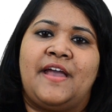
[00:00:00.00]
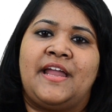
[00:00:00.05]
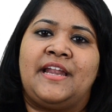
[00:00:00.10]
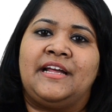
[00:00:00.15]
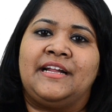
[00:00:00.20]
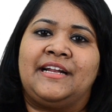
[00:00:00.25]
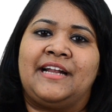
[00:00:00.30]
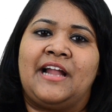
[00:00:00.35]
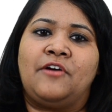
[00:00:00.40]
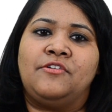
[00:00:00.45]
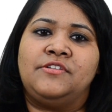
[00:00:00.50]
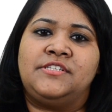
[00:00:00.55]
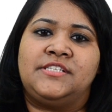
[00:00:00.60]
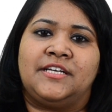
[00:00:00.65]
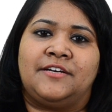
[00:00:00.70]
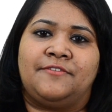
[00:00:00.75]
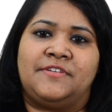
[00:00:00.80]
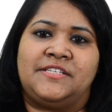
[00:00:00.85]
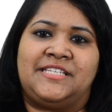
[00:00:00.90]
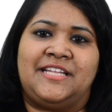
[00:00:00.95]
and a cloud
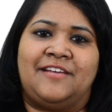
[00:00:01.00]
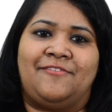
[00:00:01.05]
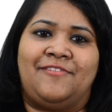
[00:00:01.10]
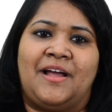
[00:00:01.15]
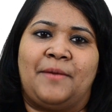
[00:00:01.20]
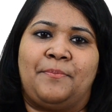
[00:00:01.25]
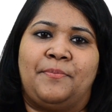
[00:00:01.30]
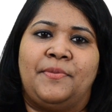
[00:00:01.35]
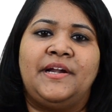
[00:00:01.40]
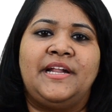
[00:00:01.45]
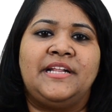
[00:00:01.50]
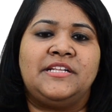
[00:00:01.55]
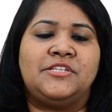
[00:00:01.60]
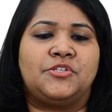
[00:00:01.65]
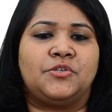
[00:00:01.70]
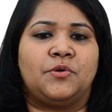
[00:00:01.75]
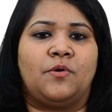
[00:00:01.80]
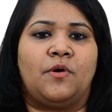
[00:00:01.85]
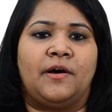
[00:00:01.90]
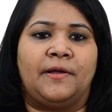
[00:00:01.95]
service developer, and
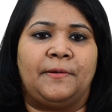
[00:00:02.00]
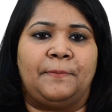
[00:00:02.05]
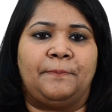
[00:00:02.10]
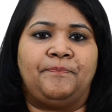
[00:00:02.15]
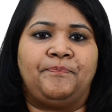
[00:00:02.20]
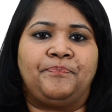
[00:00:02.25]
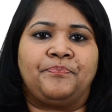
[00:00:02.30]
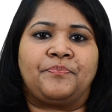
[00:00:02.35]
so on.